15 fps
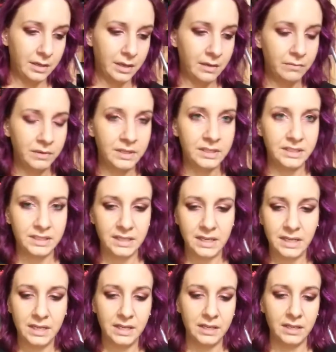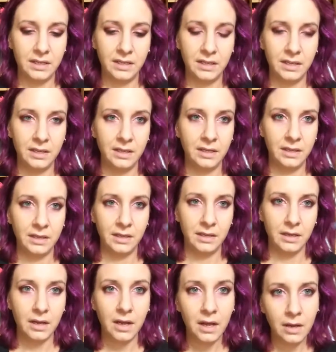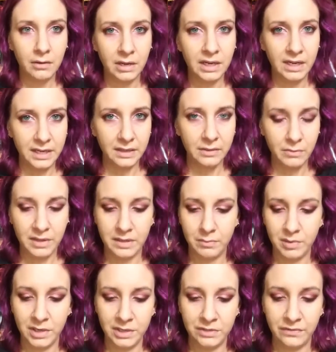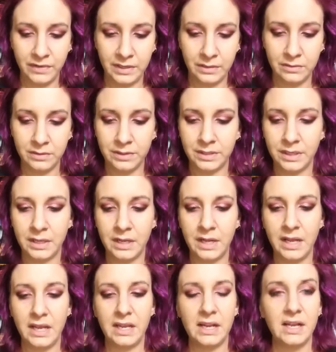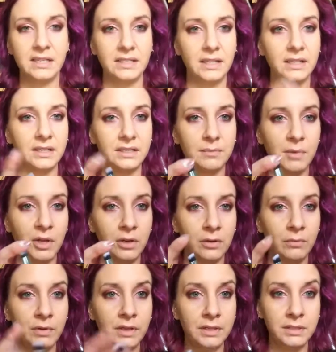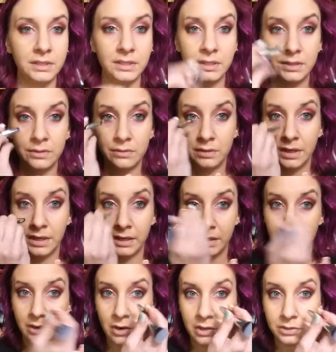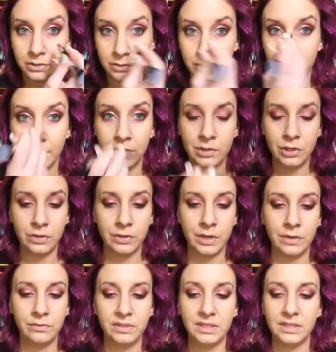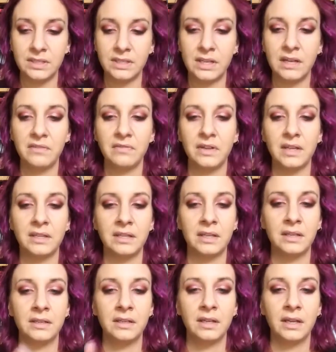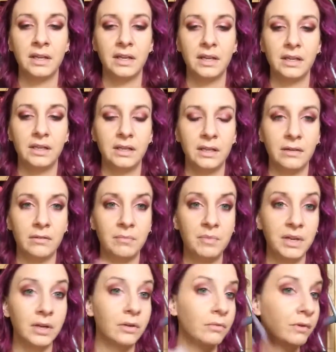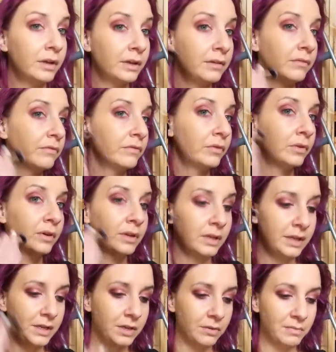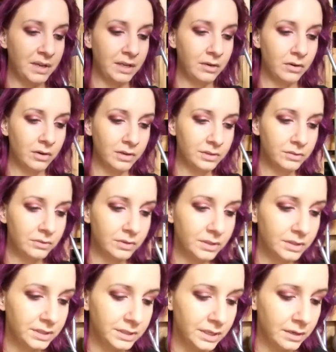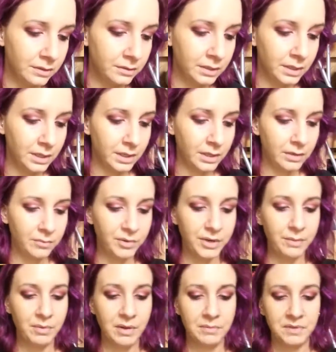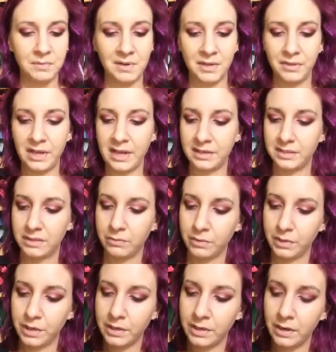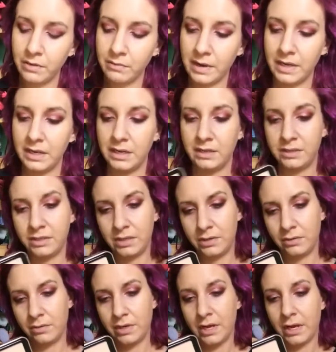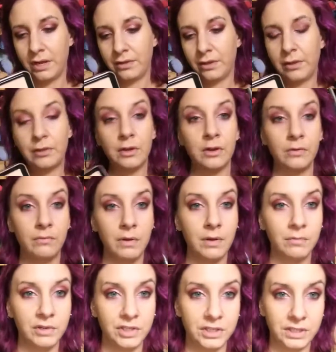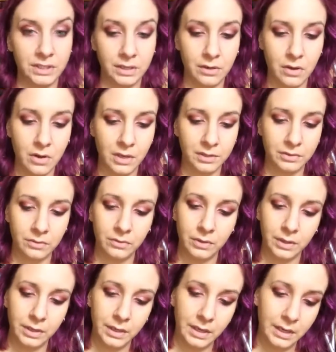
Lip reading: I want to see, oh, I like the way the brush feels. It has like a smaller one to do like contour around your nose and stuff, and then, you know, a bigger one for like your main contour, so pretty pumped about that. So we're going to go right into the third one, which is the contour.